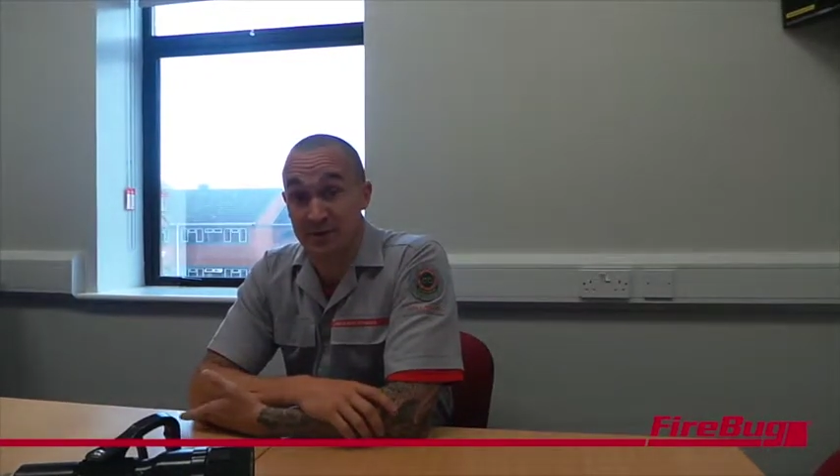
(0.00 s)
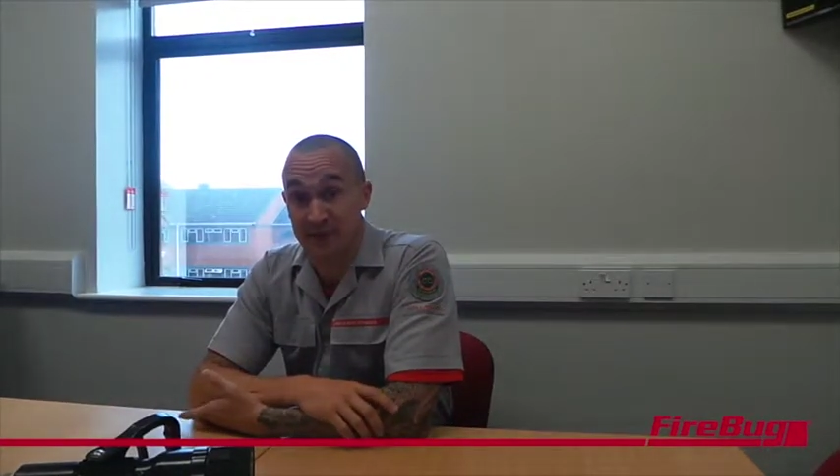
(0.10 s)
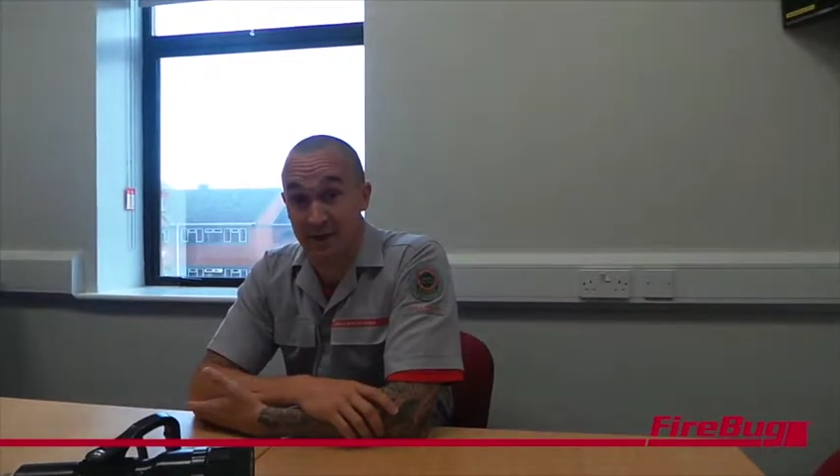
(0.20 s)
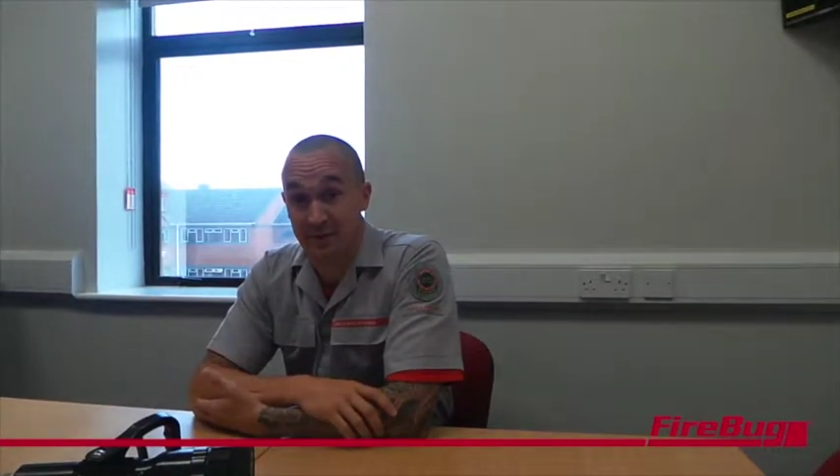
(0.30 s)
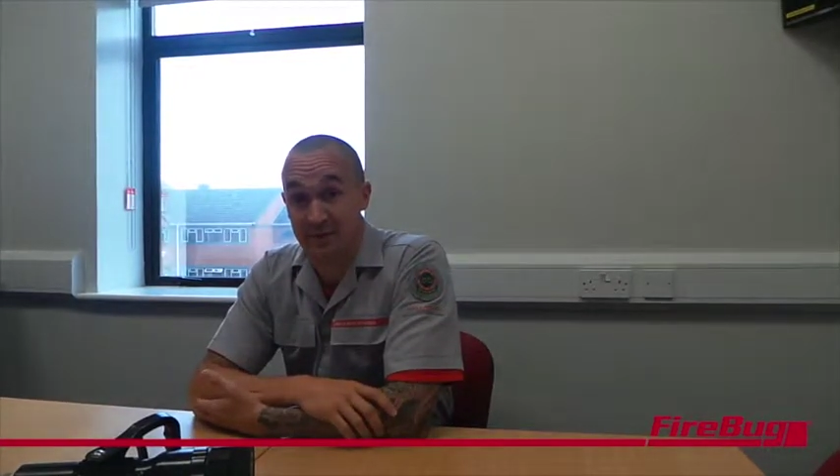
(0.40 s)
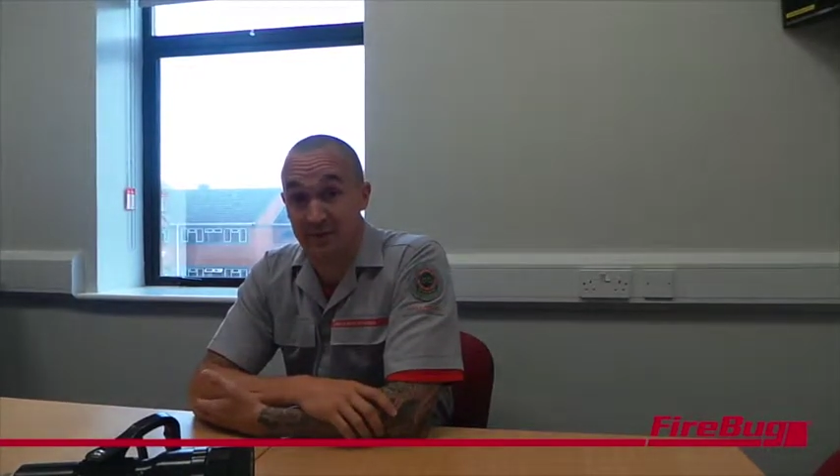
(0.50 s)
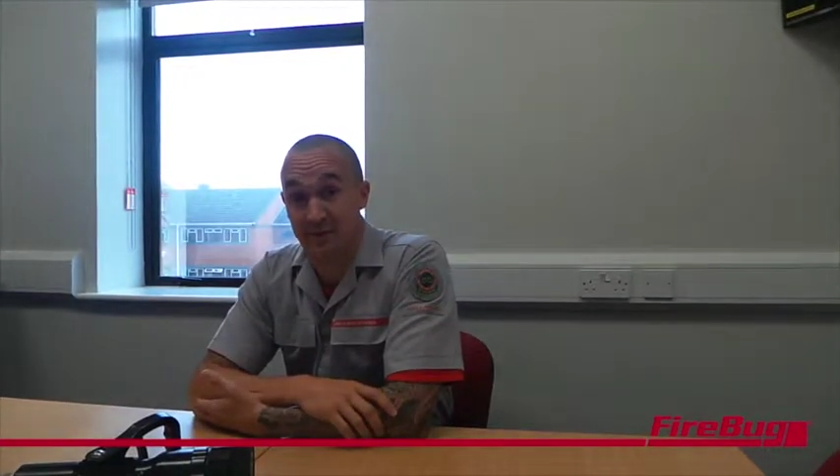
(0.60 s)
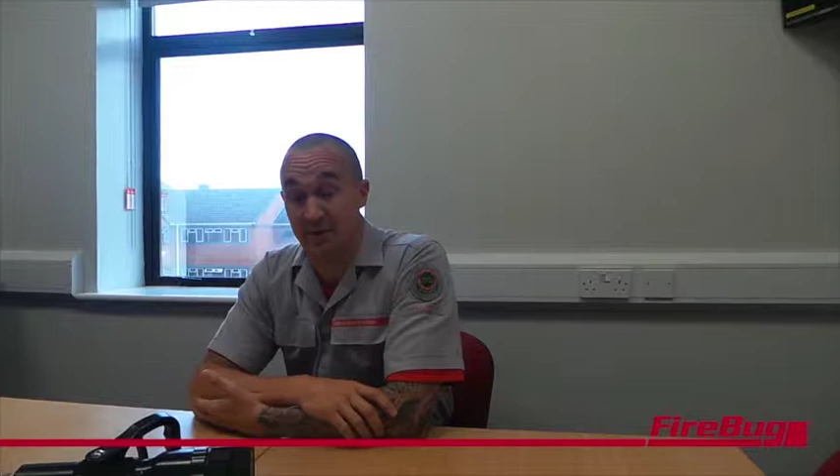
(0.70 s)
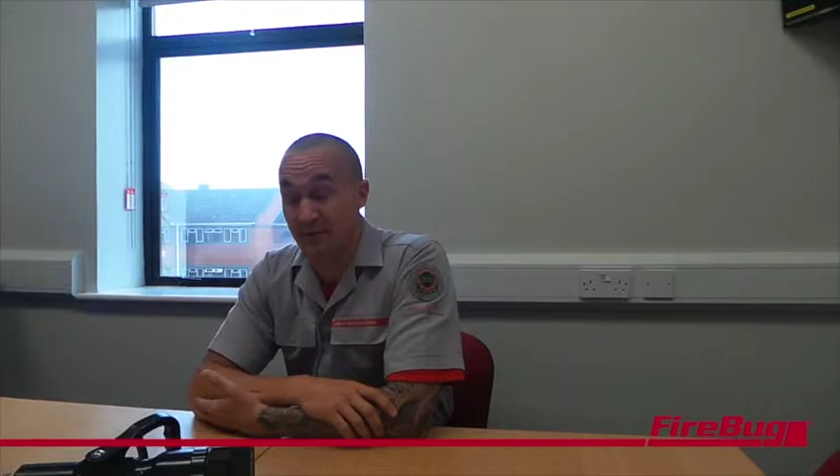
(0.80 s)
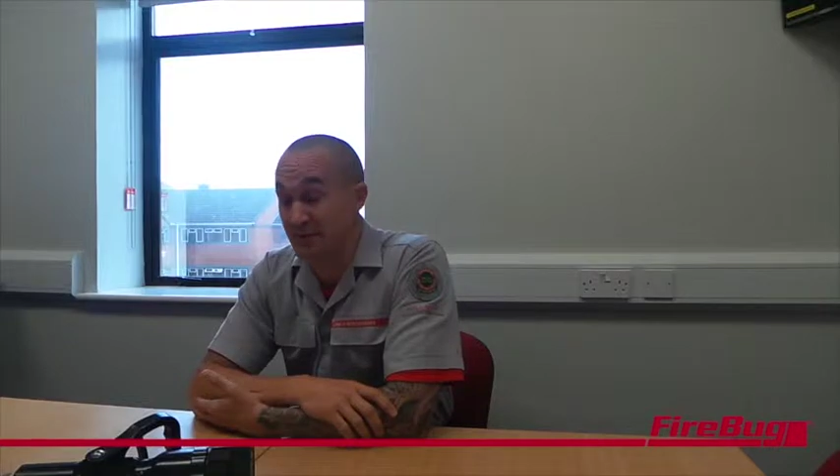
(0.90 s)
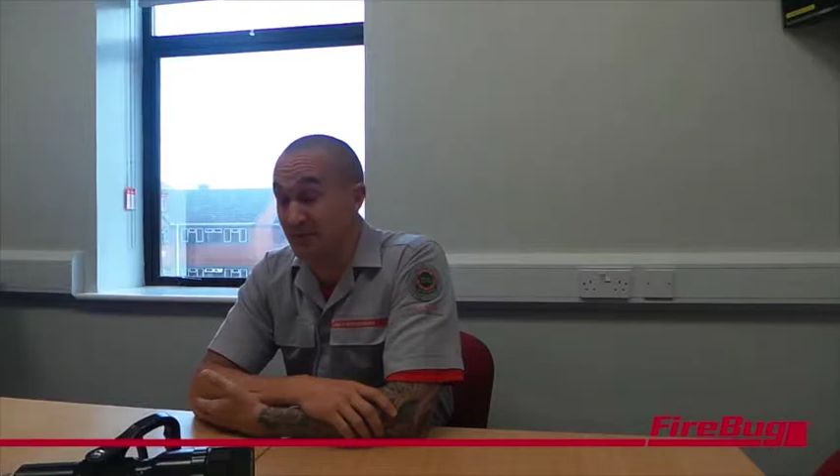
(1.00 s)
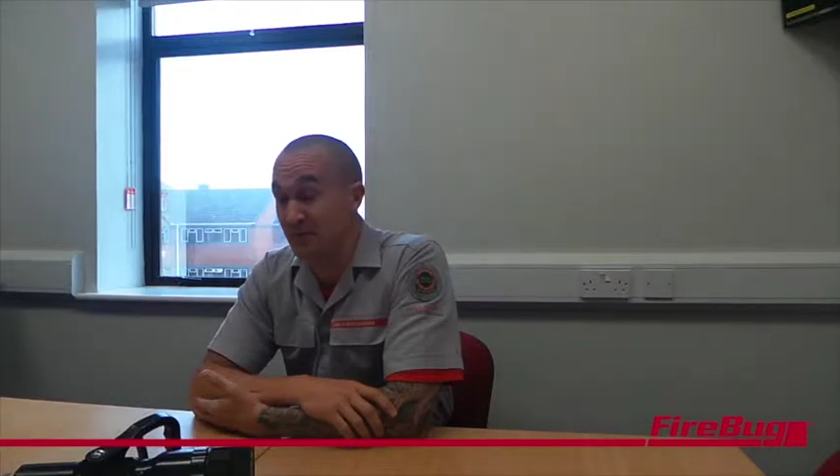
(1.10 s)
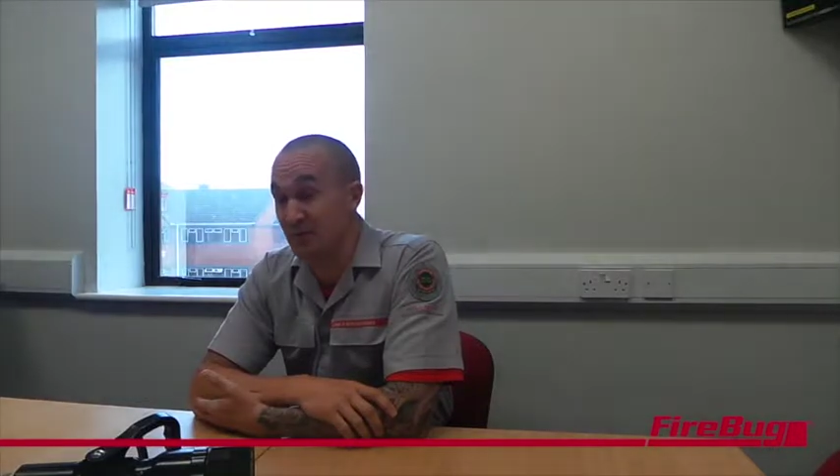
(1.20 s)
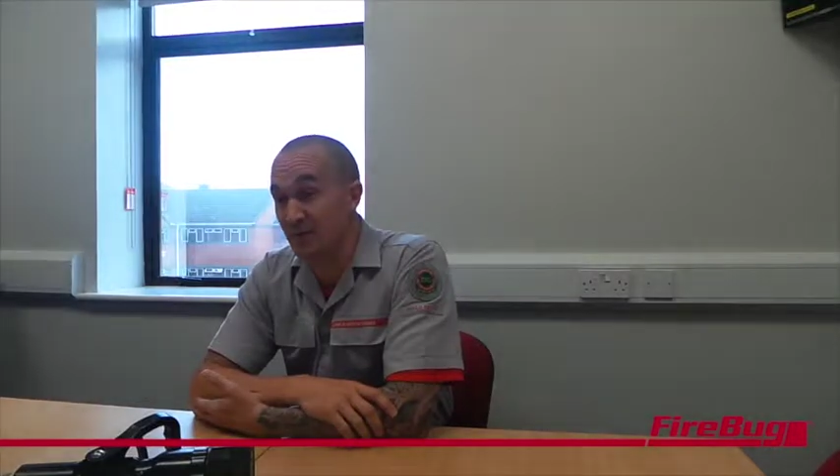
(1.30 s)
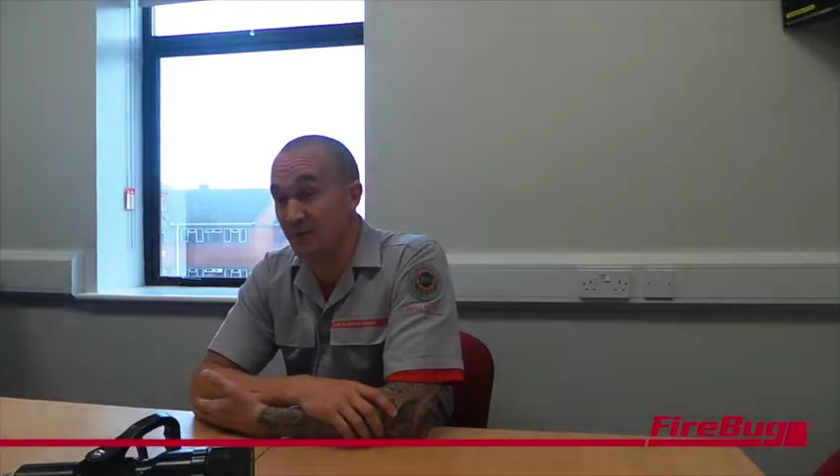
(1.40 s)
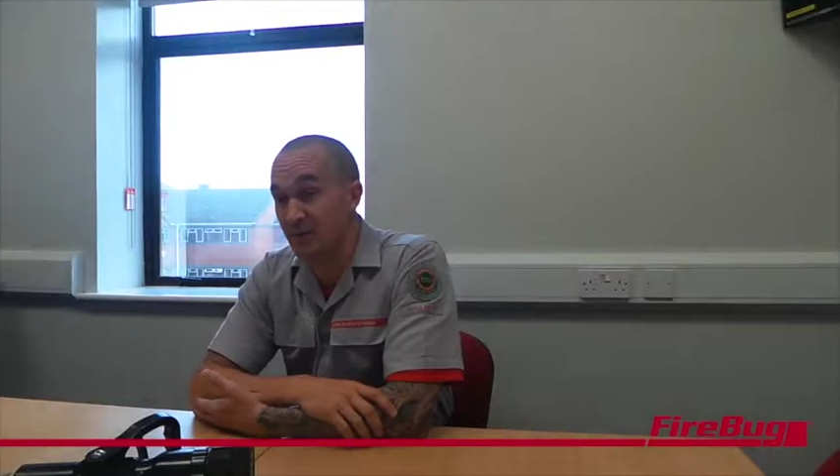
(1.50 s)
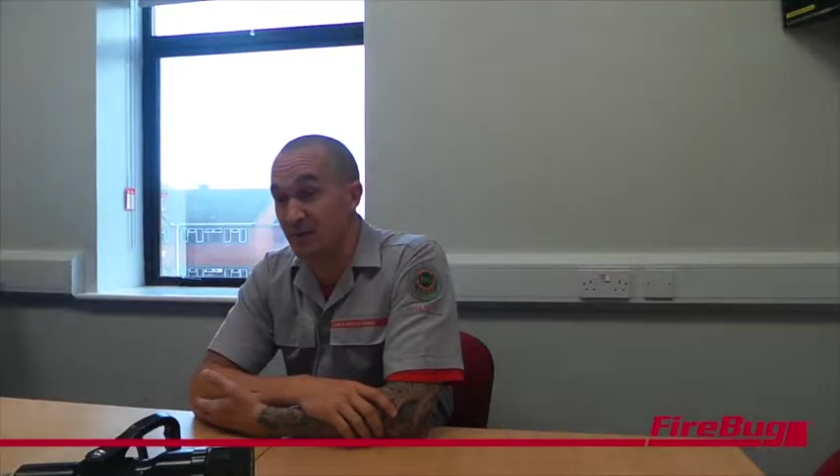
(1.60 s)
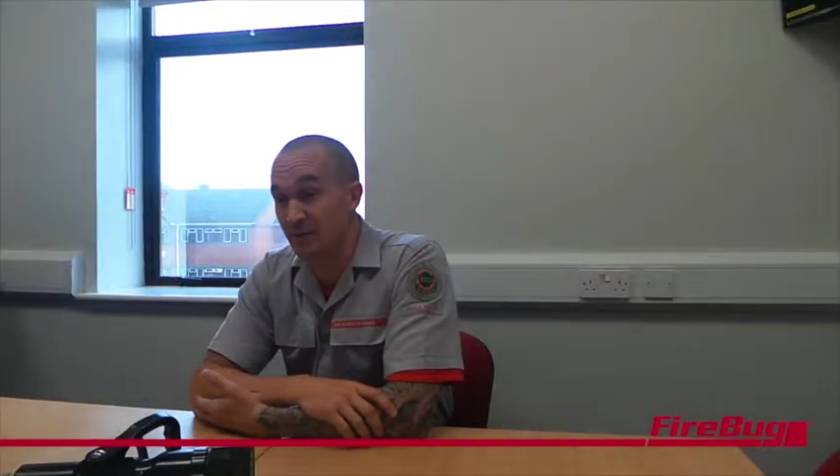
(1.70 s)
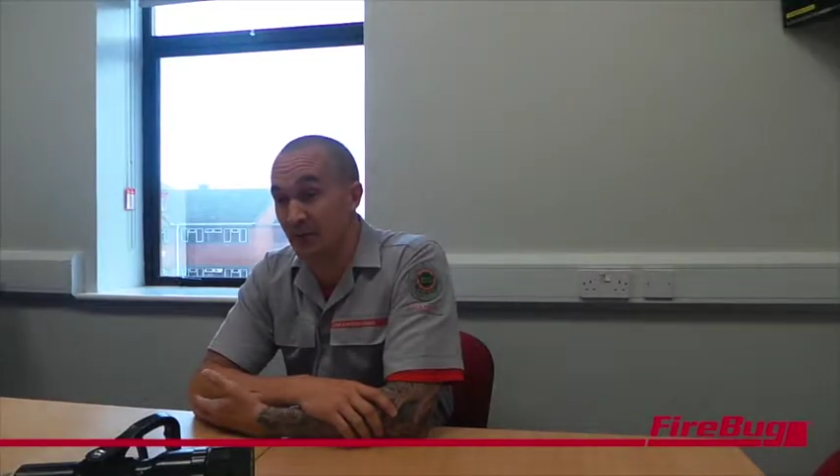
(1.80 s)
for Staffordshire Fire Rescue Service.